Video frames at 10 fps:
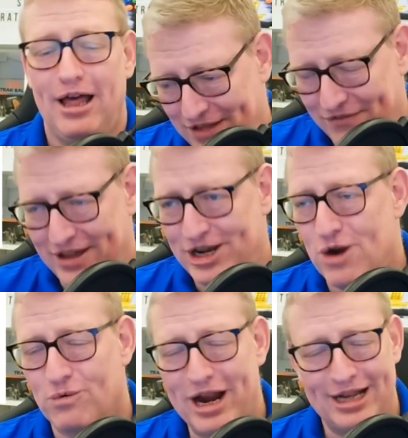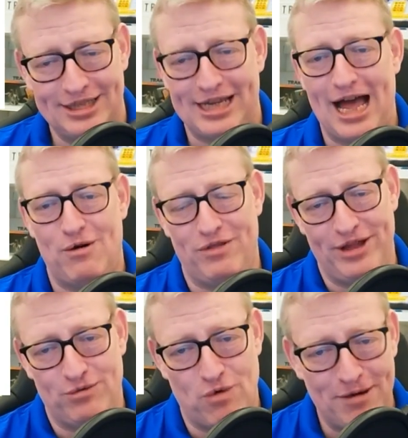If they don't reconcile
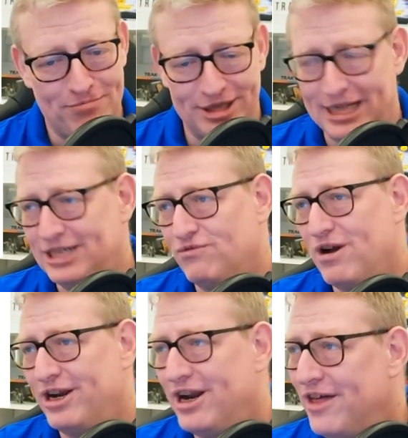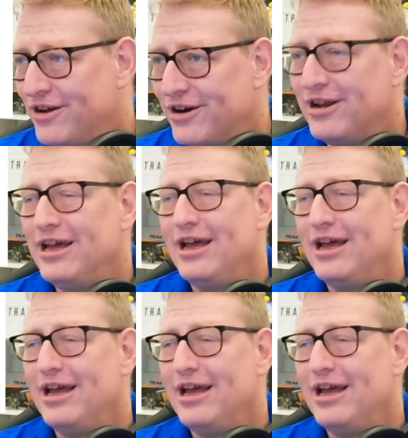within 1% of one another,